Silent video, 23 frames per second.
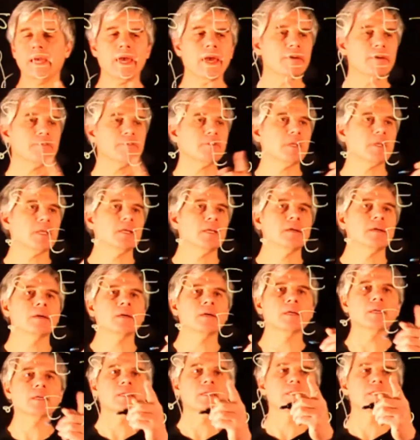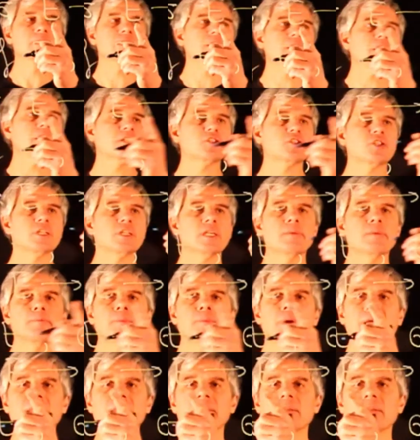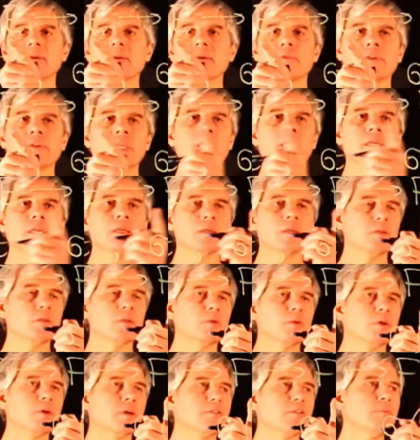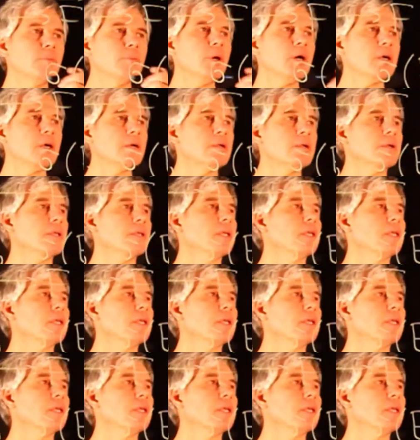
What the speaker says: every such embedding of E into F bar